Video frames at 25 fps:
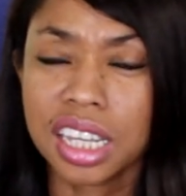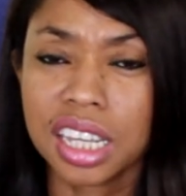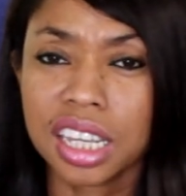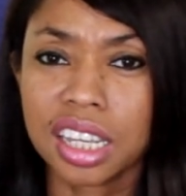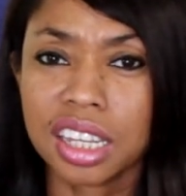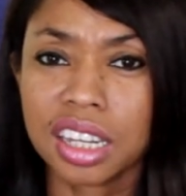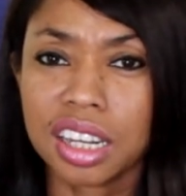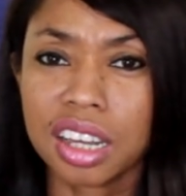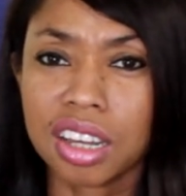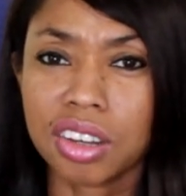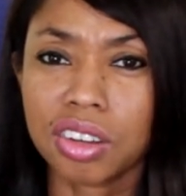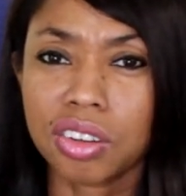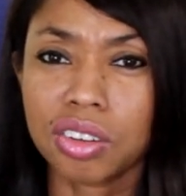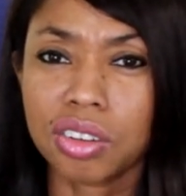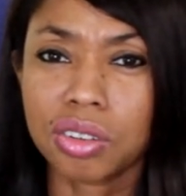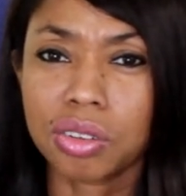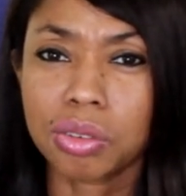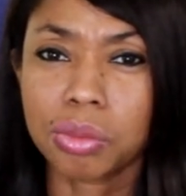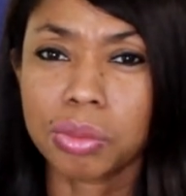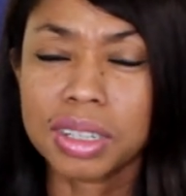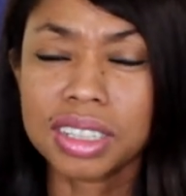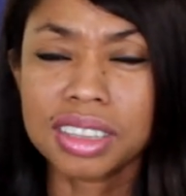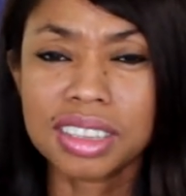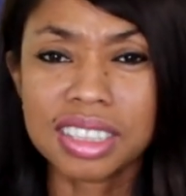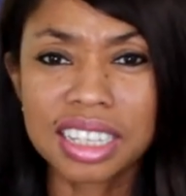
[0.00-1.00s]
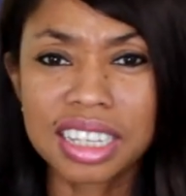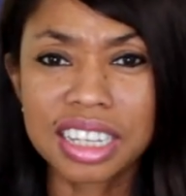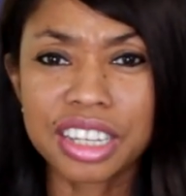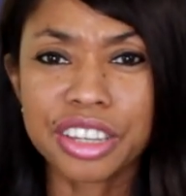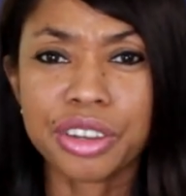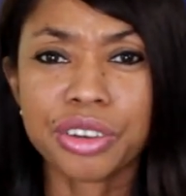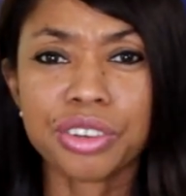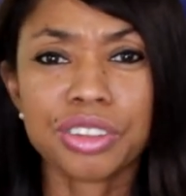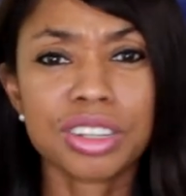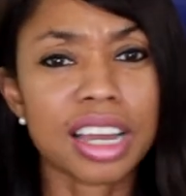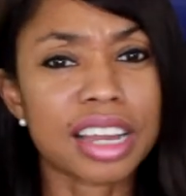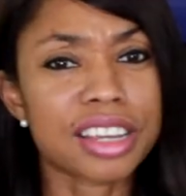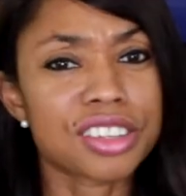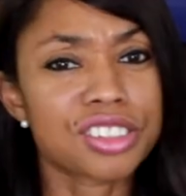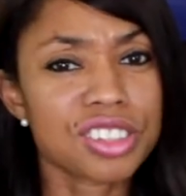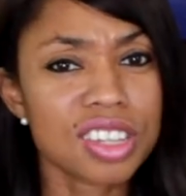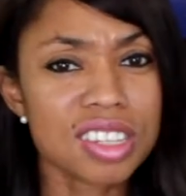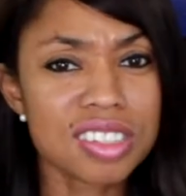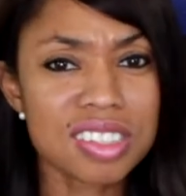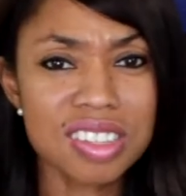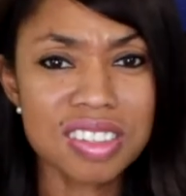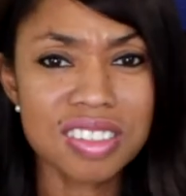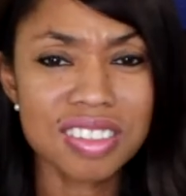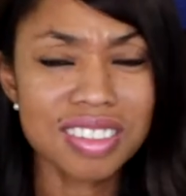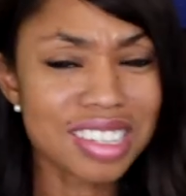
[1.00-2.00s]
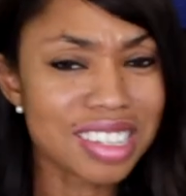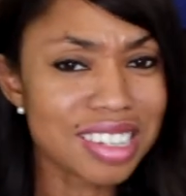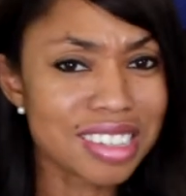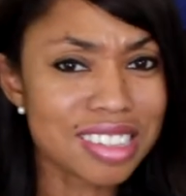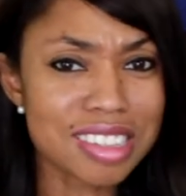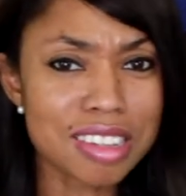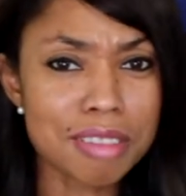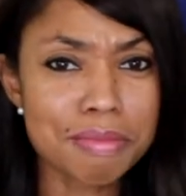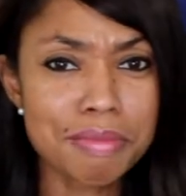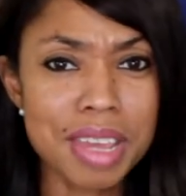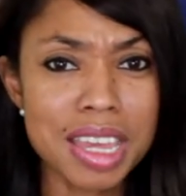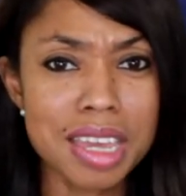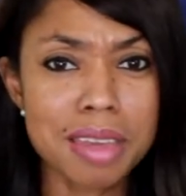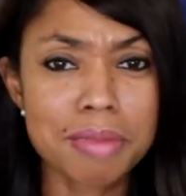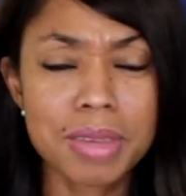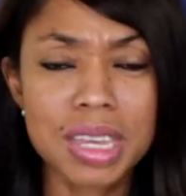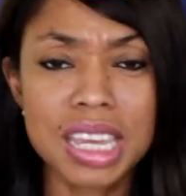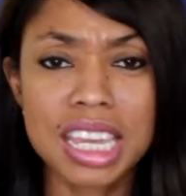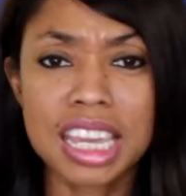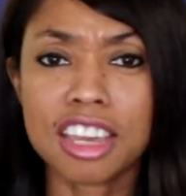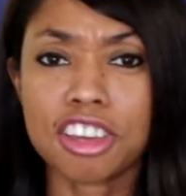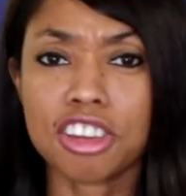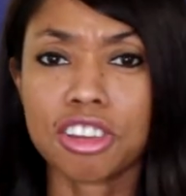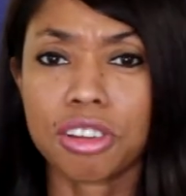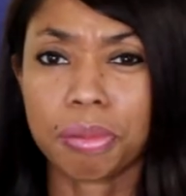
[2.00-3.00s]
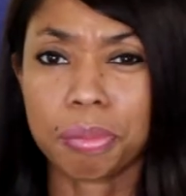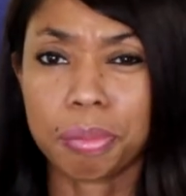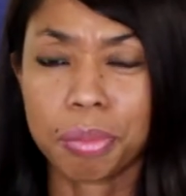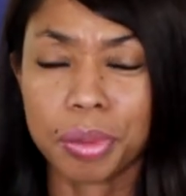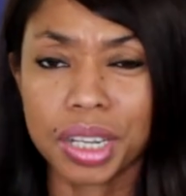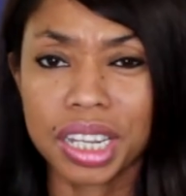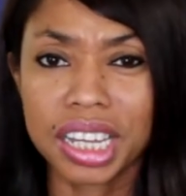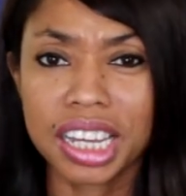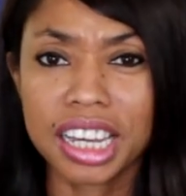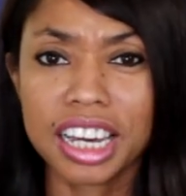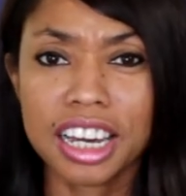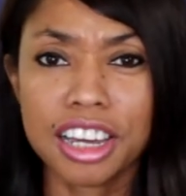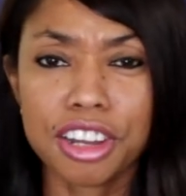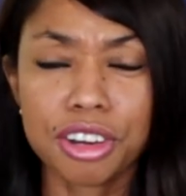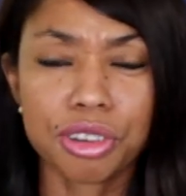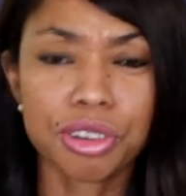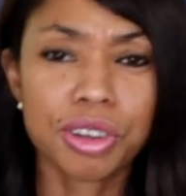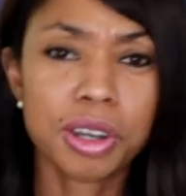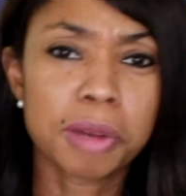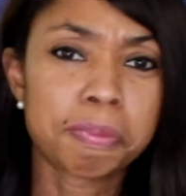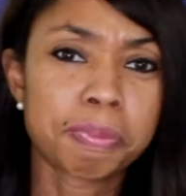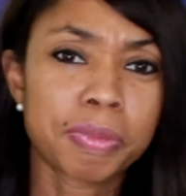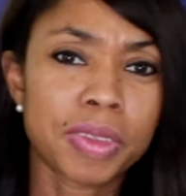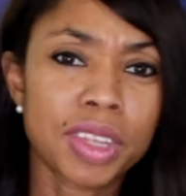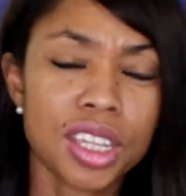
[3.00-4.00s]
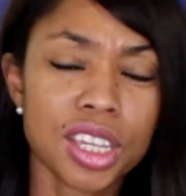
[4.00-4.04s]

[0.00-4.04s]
you know, with it in your digestive system, maybe in your blood or,